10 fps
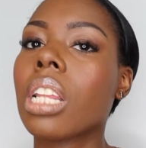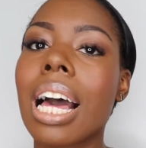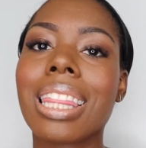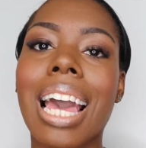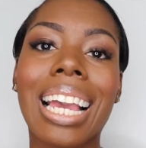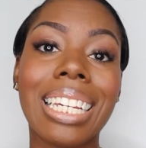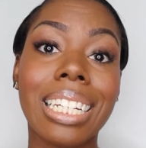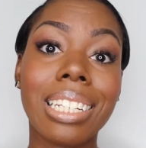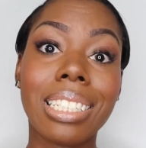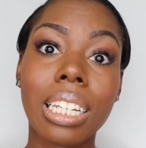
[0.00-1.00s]
not that
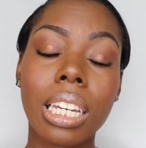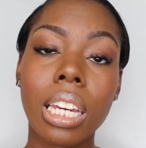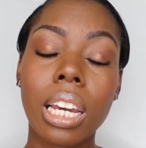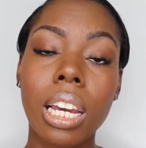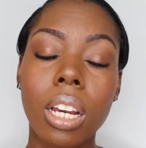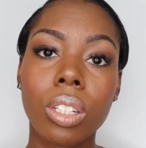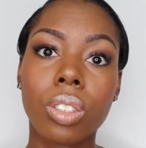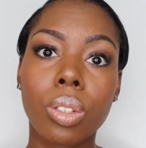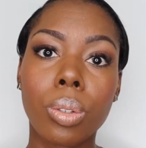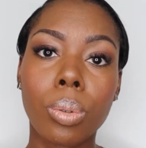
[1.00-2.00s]
easy
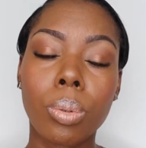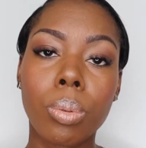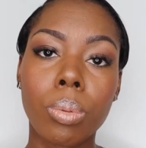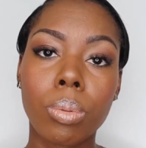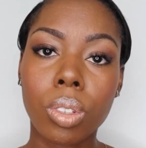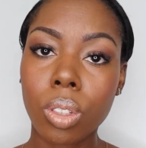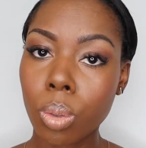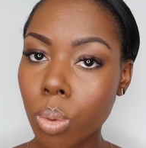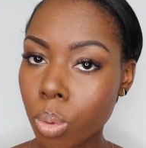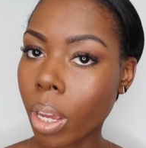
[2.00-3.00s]
to
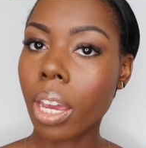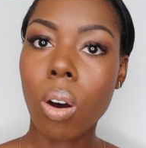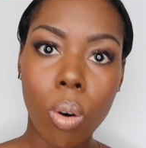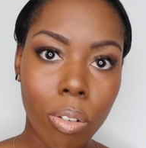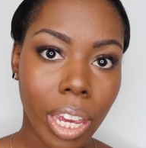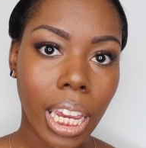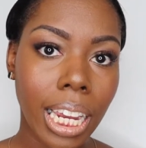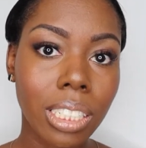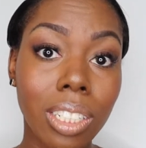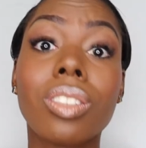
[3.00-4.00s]
do a whole
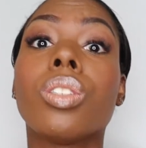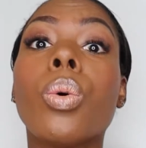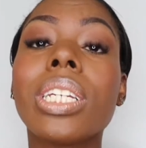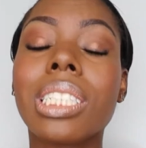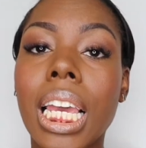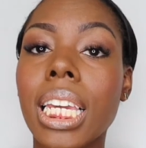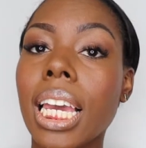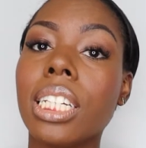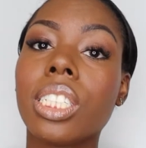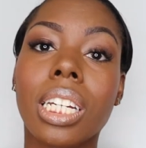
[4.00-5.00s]
vacation. So do a
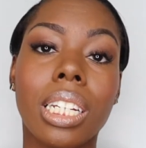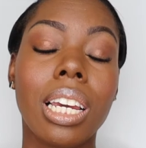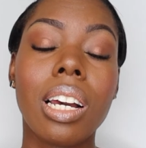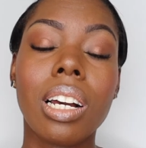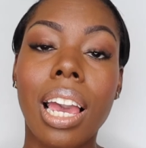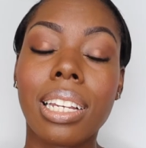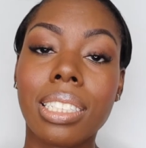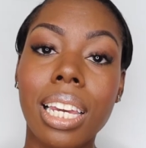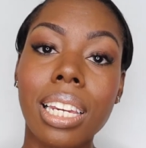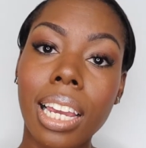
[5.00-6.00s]
staycation. A
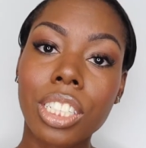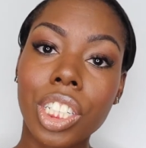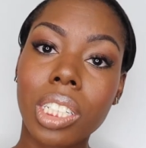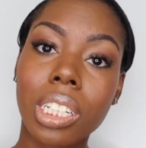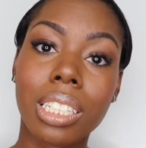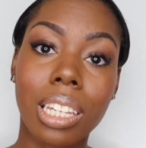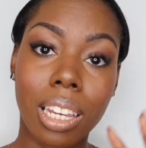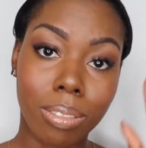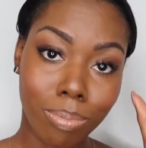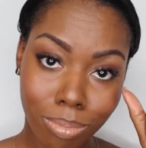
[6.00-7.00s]
staycation is
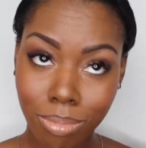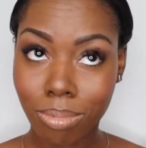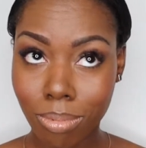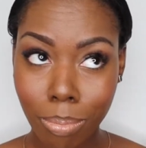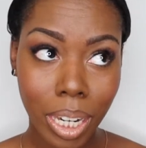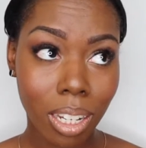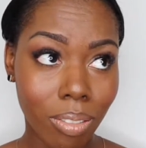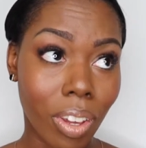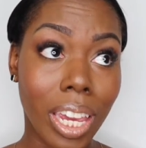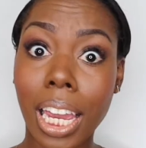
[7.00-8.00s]
a mini
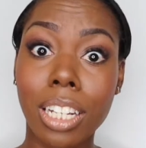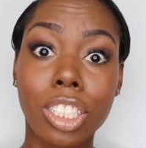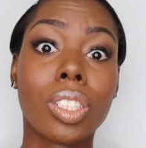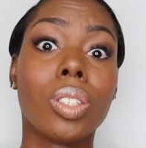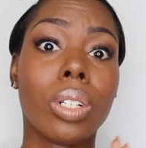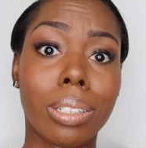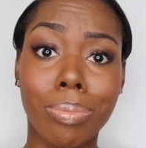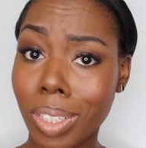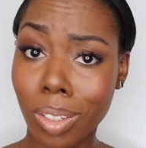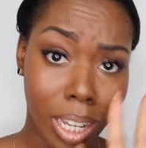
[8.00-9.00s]
vacation, or
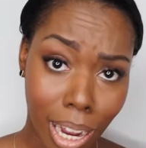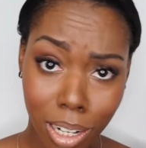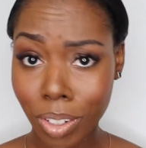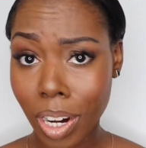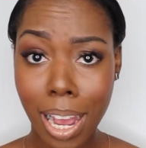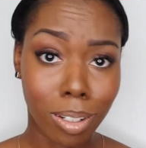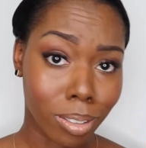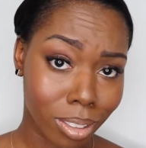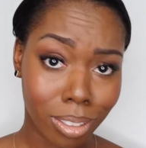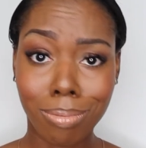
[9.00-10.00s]
you get out of your
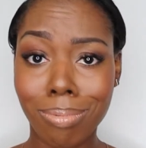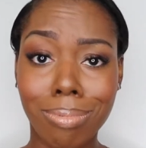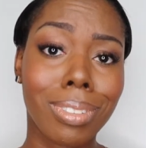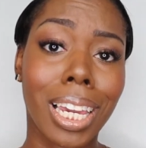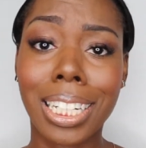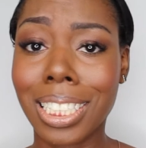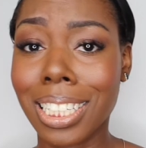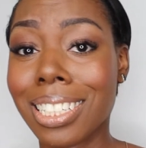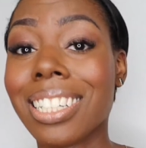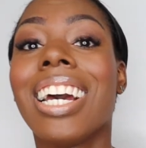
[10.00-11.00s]
house
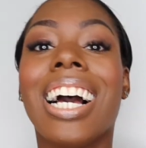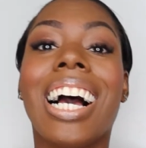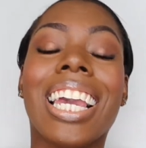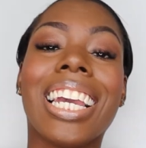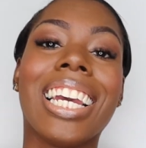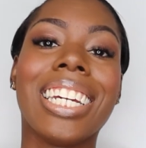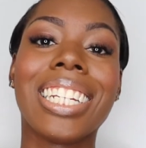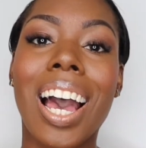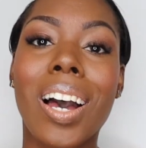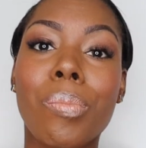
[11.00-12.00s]
vacation and
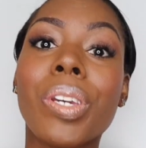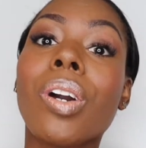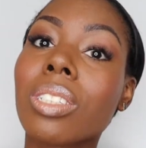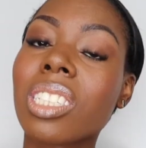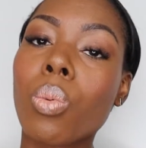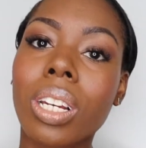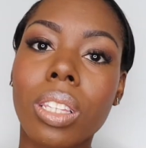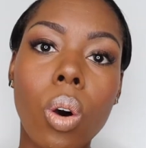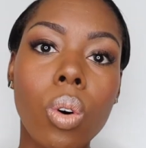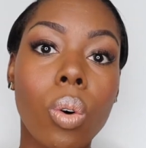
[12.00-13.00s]
you go somewhere
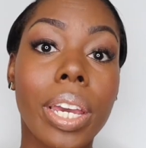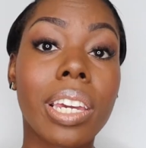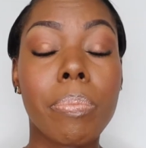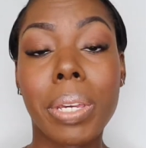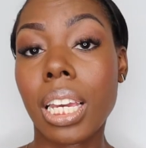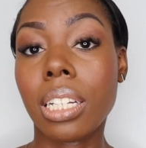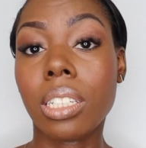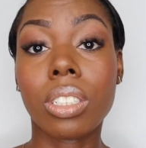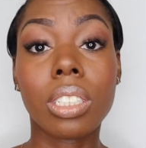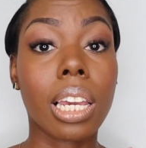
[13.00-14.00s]
local. It could be in
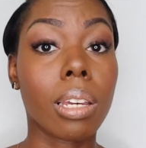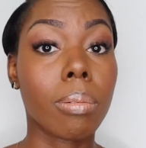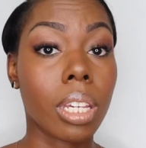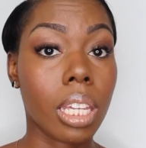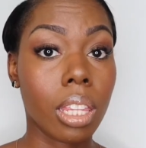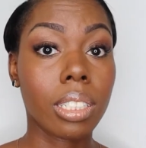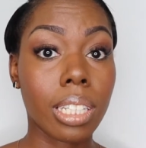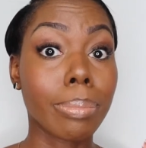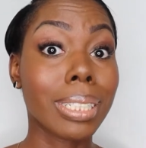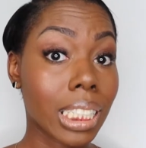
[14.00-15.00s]
the
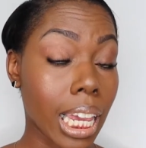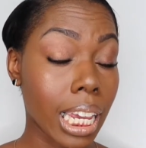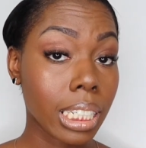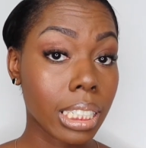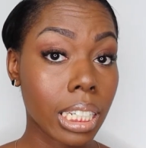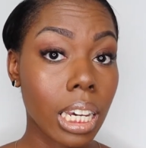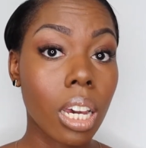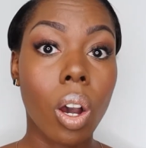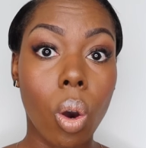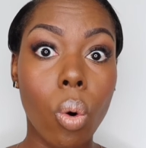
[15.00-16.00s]
same state,
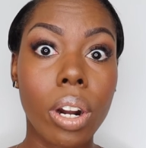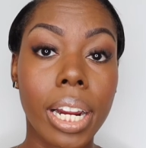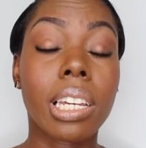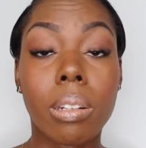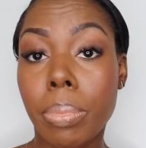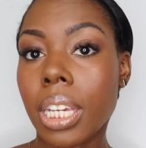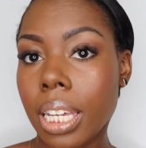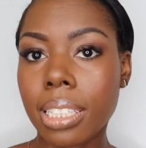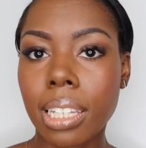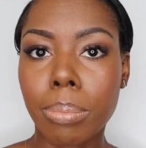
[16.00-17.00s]
or it can be in
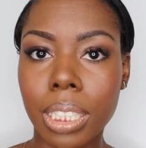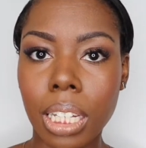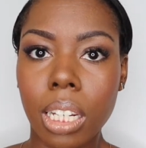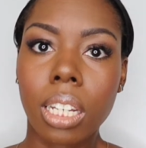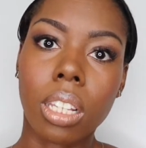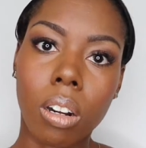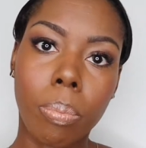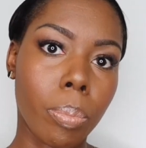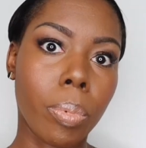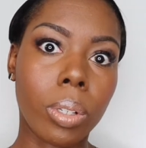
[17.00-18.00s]
the same city. A lot of
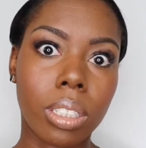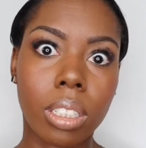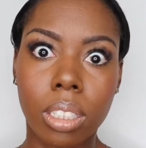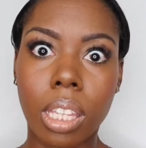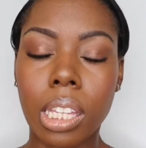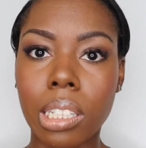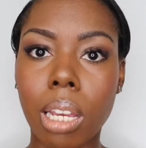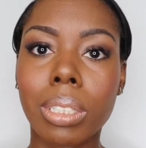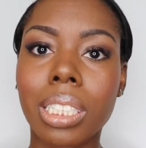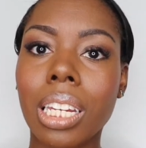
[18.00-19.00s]
people is in the
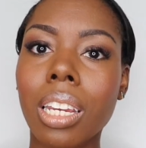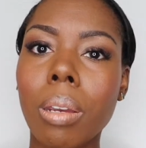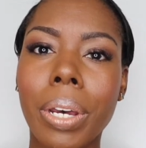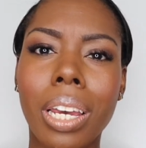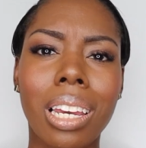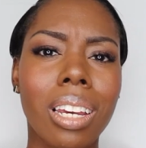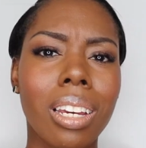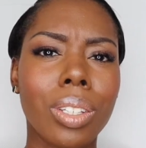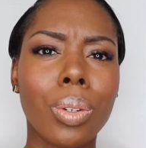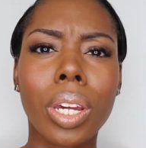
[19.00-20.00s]
same city, but
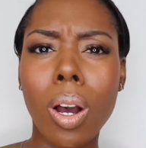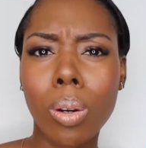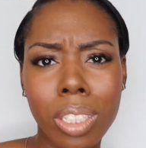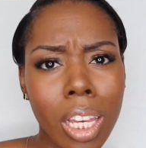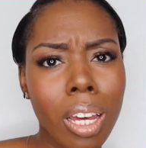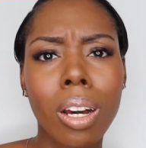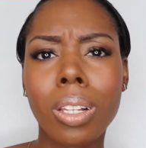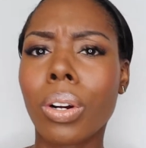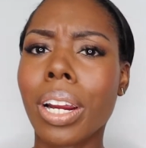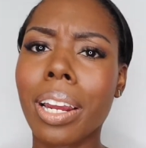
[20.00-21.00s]
you get a hotel
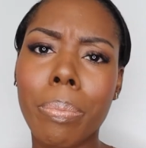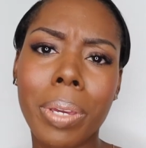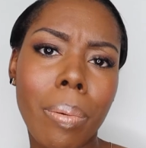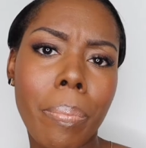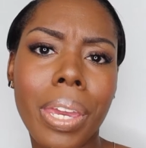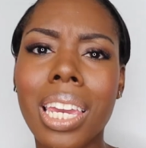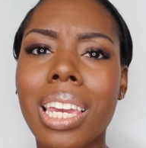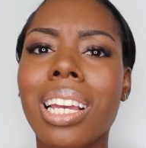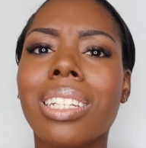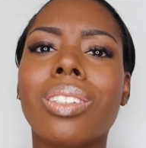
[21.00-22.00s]
or
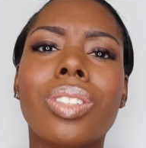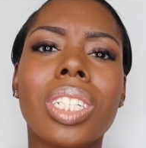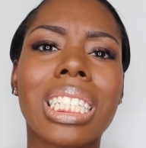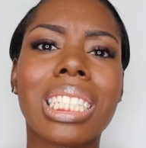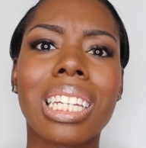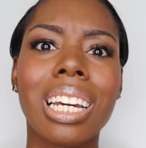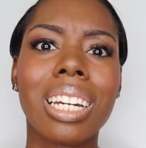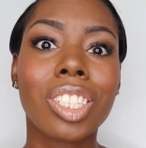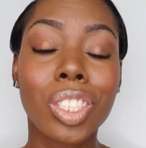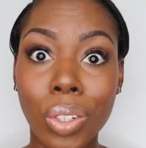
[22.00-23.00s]
Airbnb and you just
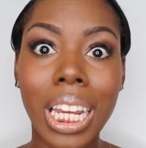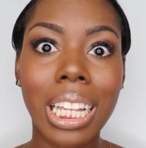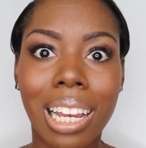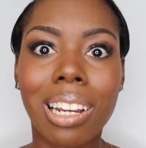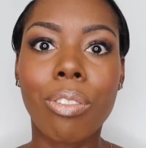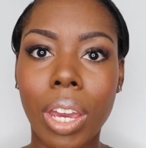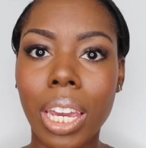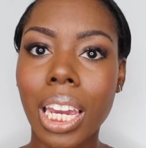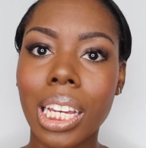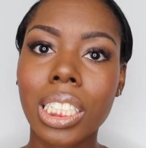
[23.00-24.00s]
treat it like a
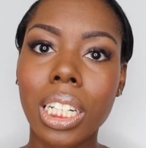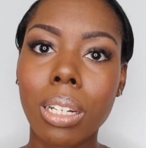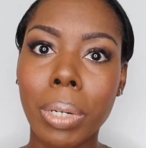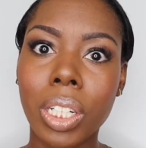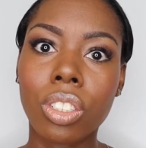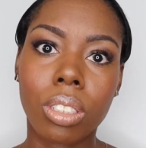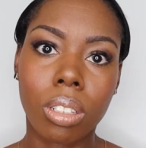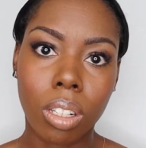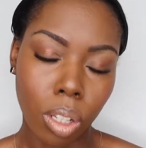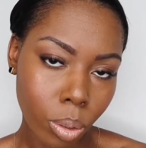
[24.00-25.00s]
vacation, but you're just
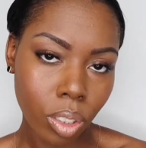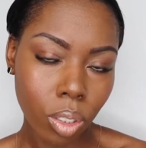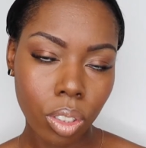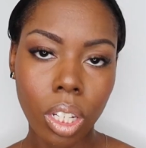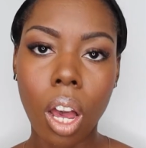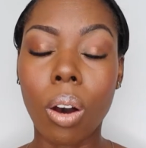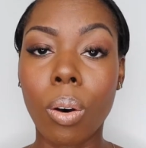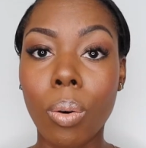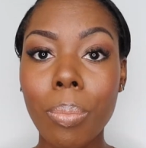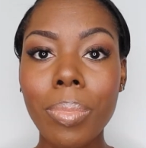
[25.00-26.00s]
closer to
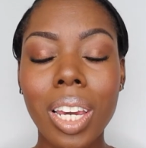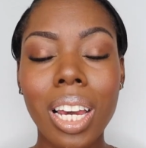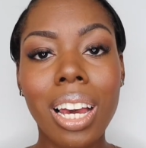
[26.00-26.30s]
home.